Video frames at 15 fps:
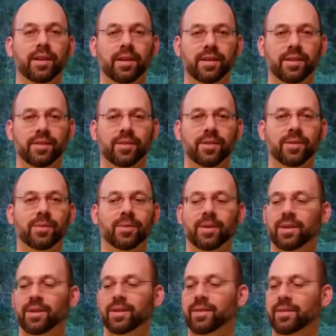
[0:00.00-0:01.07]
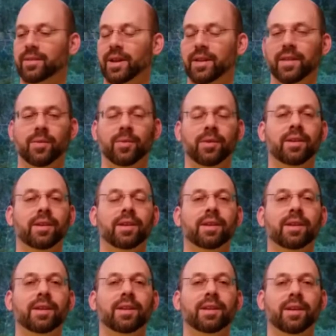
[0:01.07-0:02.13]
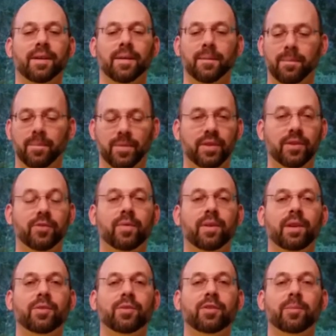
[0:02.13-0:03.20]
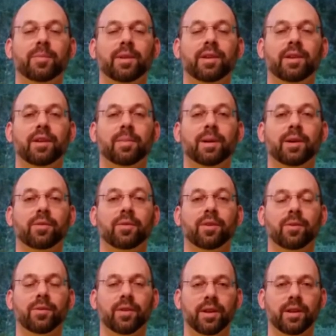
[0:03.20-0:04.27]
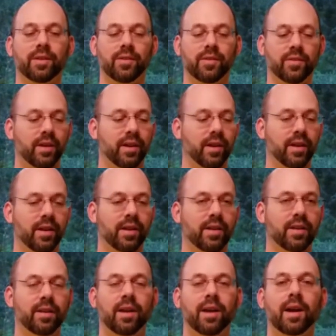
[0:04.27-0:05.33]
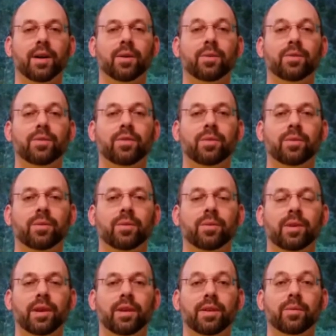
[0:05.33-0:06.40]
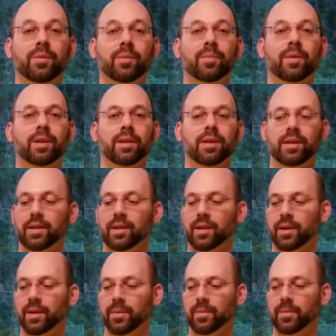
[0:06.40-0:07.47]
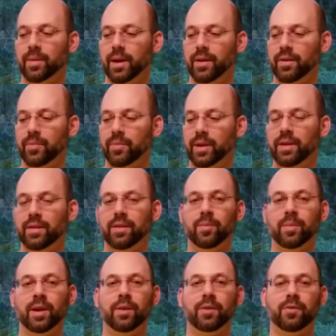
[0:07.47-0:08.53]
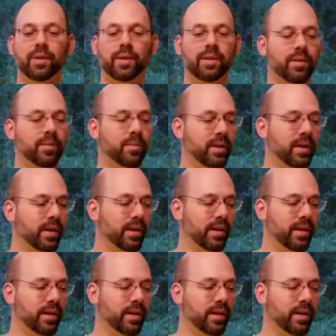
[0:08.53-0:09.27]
so not that one. This video is going to be about coconuts and how to get into them, how to eat them, how to drink them.